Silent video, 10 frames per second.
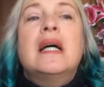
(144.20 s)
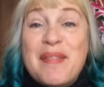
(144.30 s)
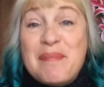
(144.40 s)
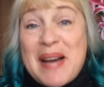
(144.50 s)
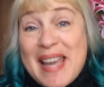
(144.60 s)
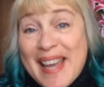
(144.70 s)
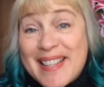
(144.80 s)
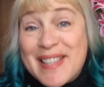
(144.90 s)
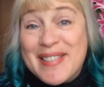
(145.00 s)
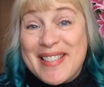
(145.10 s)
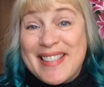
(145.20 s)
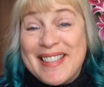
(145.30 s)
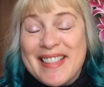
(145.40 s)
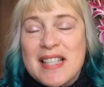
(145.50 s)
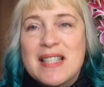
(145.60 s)
My answer to
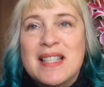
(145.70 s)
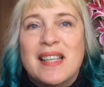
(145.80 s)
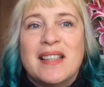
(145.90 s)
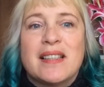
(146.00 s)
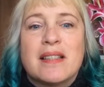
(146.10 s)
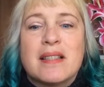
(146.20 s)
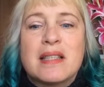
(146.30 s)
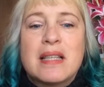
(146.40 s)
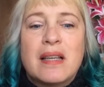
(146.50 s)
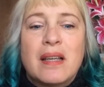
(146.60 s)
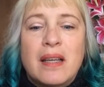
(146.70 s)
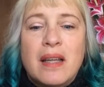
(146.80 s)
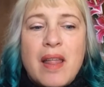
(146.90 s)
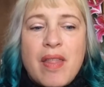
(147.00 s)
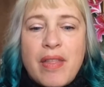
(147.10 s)
this is
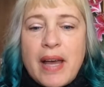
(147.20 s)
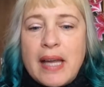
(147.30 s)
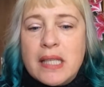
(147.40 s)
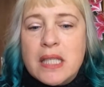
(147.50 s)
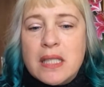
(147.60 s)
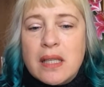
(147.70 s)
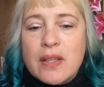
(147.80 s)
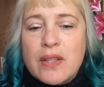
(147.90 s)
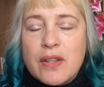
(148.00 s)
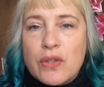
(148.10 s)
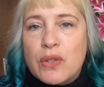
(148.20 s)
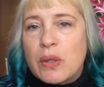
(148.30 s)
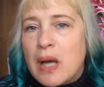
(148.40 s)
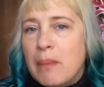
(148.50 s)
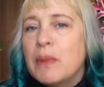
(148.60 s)
that there's a
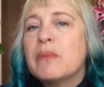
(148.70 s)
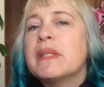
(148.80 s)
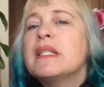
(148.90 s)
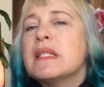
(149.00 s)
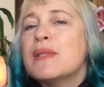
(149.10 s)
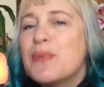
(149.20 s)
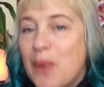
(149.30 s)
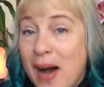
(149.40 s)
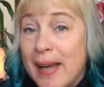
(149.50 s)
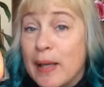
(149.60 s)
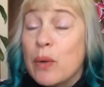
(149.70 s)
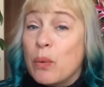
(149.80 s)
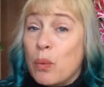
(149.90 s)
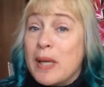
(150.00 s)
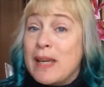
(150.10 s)
couple reasons why
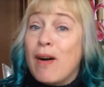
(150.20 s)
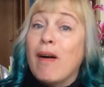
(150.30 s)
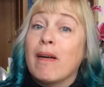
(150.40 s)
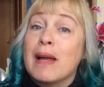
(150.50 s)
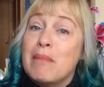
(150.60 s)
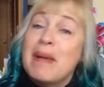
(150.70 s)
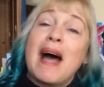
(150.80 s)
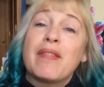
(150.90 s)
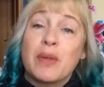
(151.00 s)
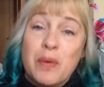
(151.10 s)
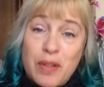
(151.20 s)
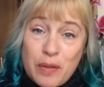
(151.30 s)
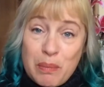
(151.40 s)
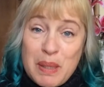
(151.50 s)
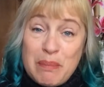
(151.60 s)
we are empathic with
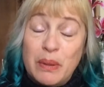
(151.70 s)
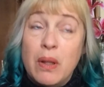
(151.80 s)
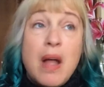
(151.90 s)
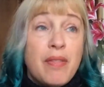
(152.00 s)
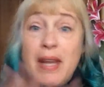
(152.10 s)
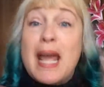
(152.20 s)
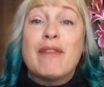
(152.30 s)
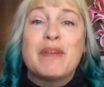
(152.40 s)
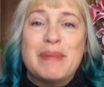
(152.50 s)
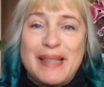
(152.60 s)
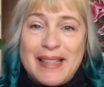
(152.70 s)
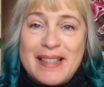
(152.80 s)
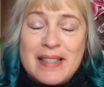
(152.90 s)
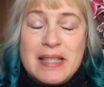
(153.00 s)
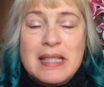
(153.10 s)
other people, that everybody
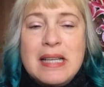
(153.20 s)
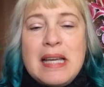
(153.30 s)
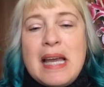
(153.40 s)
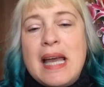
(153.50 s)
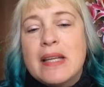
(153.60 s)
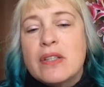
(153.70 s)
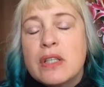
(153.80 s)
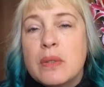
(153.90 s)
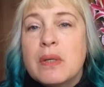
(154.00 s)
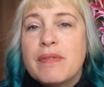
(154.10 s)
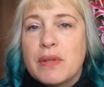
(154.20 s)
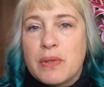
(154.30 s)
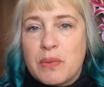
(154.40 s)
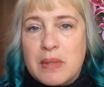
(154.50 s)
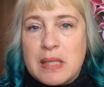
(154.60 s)
is. And two of
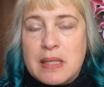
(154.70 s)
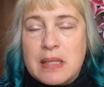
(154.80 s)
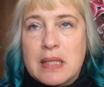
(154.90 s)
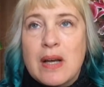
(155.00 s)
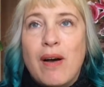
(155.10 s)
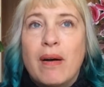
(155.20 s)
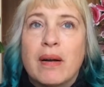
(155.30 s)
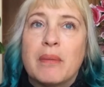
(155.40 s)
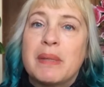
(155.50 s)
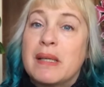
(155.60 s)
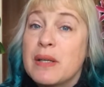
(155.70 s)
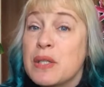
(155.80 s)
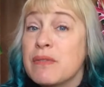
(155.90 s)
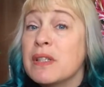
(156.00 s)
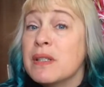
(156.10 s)
those reasons are because of